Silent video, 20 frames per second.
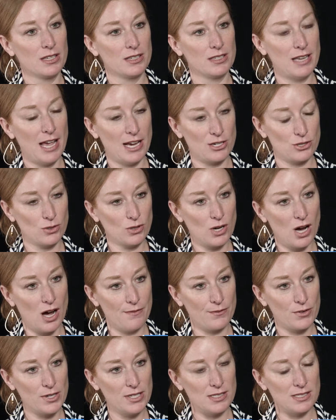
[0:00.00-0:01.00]
National
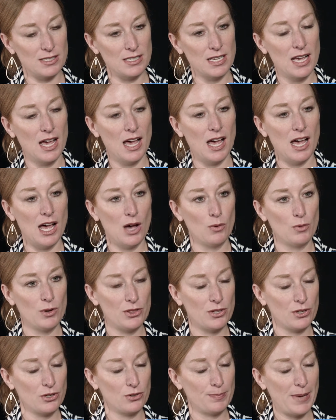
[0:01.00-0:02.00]
Conference
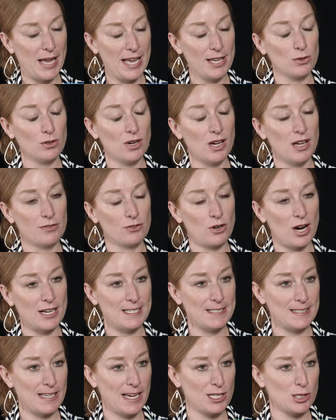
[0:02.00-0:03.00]
with a panel of
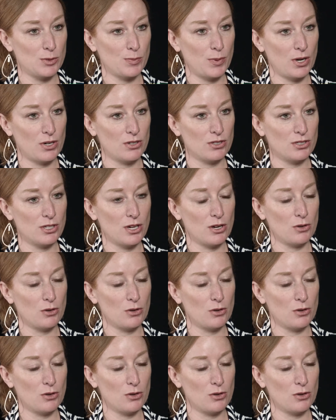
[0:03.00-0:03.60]
crisis experts